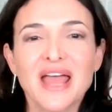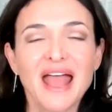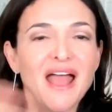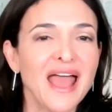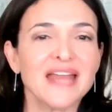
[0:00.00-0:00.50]

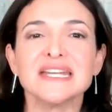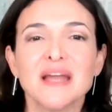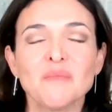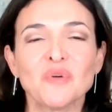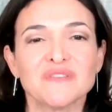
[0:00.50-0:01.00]
any
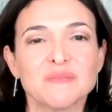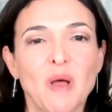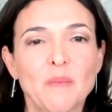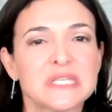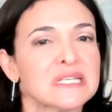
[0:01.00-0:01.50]
number of small
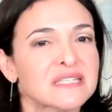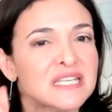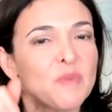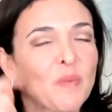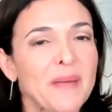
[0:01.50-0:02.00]
businesses,
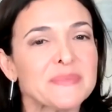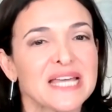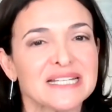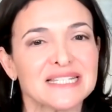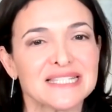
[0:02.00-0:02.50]
but website
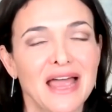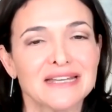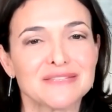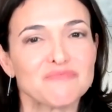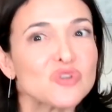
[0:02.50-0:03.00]
design is
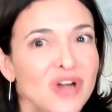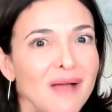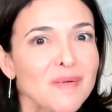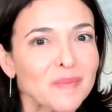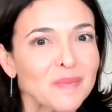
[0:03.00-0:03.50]

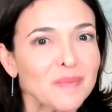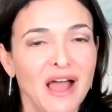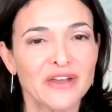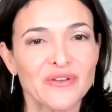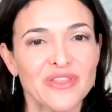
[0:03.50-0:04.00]
probably not
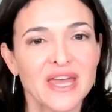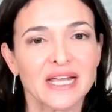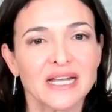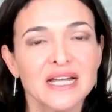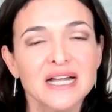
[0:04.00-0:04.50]
your thing.
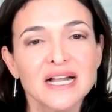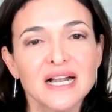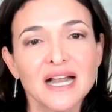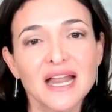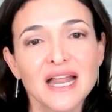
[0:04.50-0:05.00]

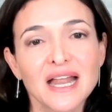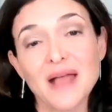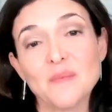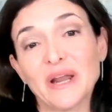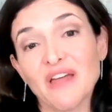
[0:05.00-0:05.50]

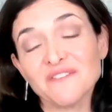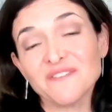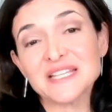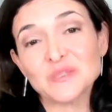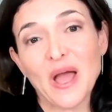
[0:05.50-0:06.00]
But on
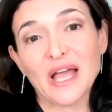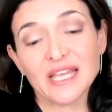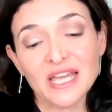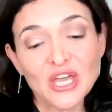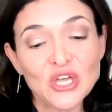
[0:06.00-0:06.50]
Facebook,
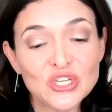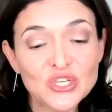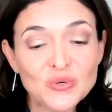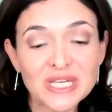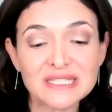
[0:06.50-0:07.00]
you
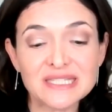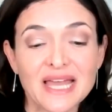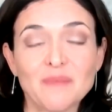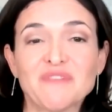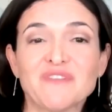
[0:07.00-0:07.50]
can set up
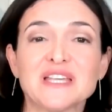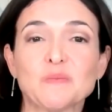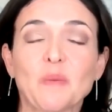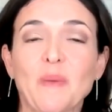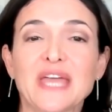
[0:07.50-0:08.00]
a Facebook
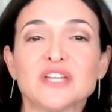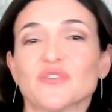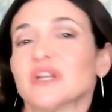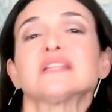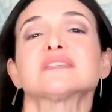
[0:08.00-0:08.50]
page or an
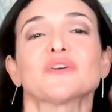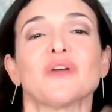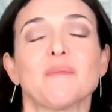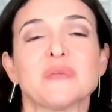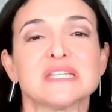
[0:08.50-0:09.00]
Instagram
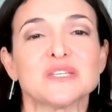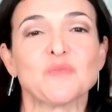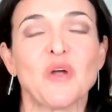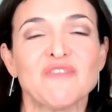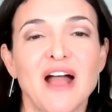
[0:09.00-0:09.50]
business
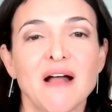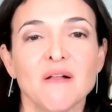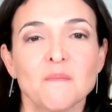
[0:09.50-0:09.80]
profile